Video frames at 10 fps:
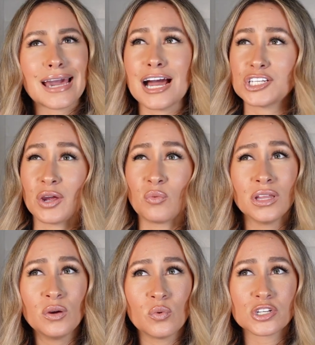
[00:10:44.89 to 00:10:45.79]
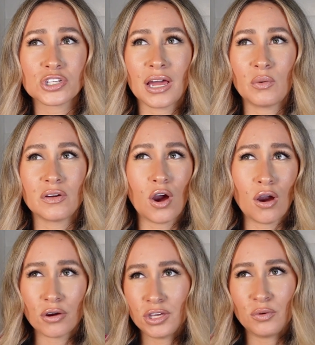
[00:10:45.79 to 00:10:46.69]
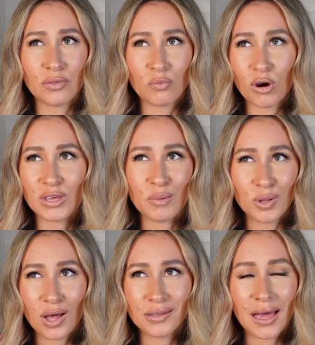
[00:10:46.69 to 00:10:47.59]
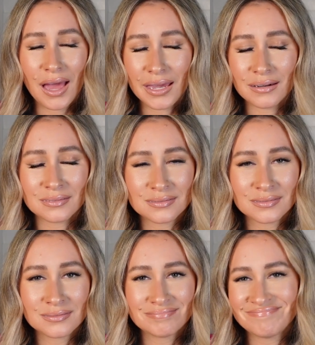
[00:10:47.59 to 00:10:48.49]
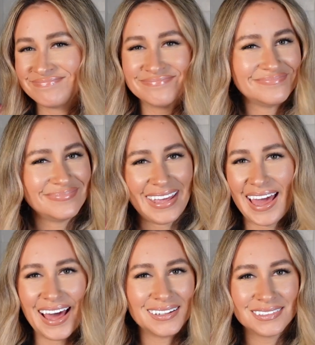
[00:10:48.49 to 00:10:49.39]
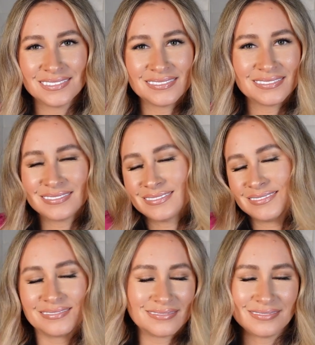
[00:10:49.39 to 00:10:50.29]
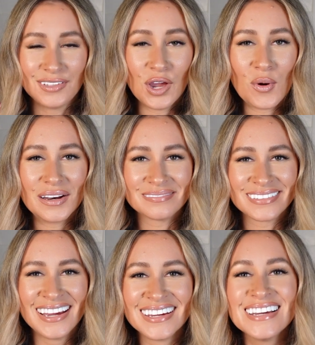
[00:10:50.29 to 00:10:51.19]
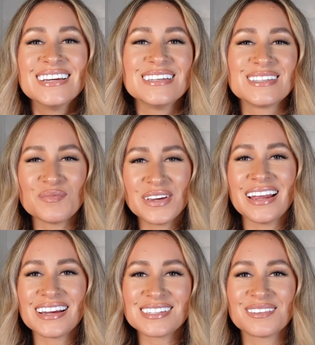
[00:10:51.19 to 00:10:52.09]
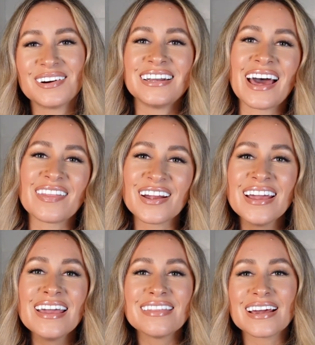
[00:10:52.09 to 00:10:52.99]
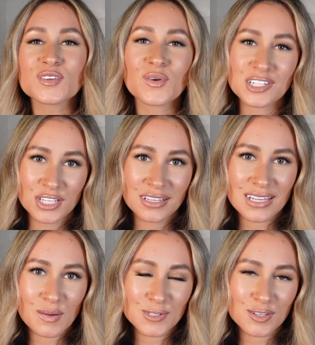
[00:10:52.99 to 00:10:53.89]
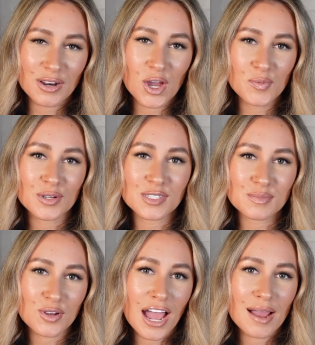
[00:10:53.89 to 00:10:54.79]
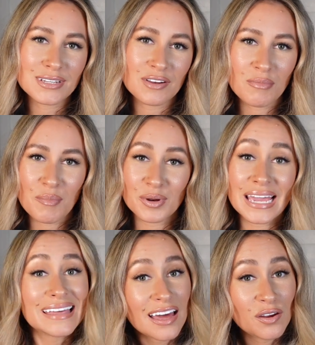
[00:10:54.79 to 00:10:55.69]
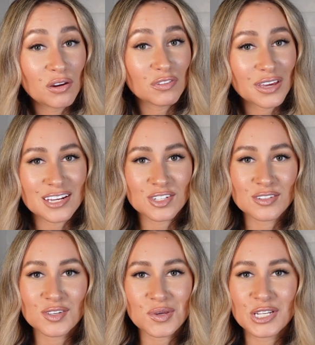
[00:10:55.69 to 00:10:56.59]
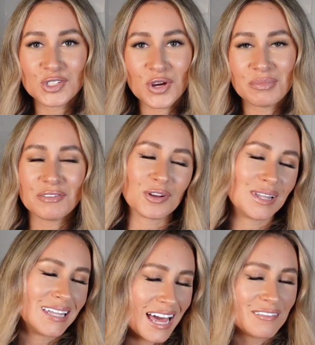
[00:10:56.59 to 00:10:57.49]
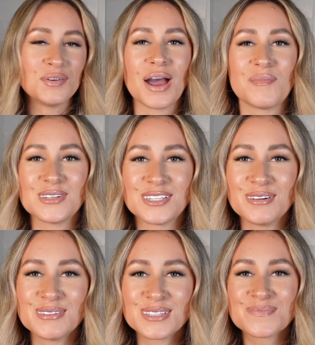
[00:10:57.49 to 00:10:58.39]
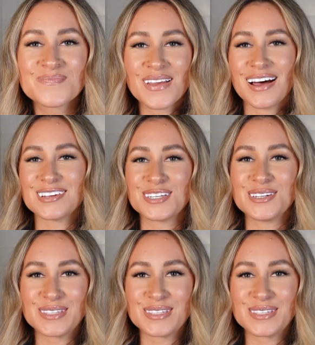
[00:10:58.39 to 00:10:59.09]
gosh, I really wish that I would have argued with more people online. Yeah, no one. So be nice to one another. Thanks for watching this episode. I hope you're subscribed, and remember to hit that notification so you can join me for a lot of new episodes. I'll see you